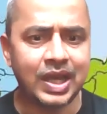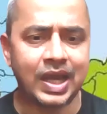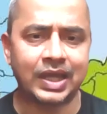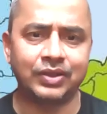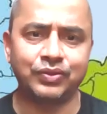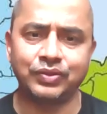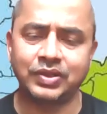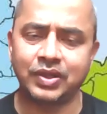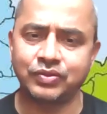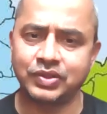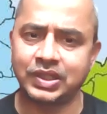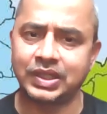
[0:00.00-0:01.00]
and
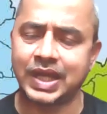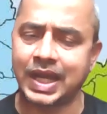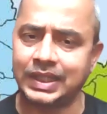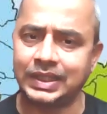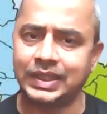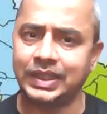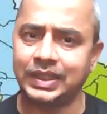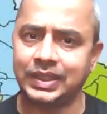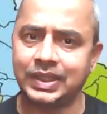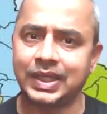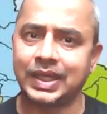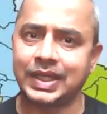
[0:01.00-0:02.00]

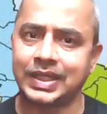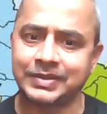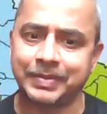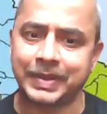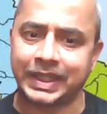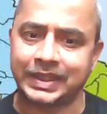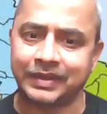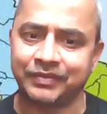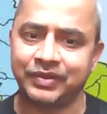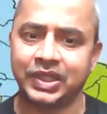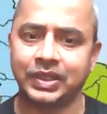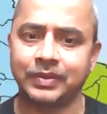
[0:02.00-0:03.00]
2019,
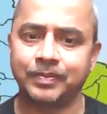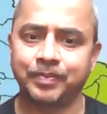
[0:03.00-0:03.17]
respectively.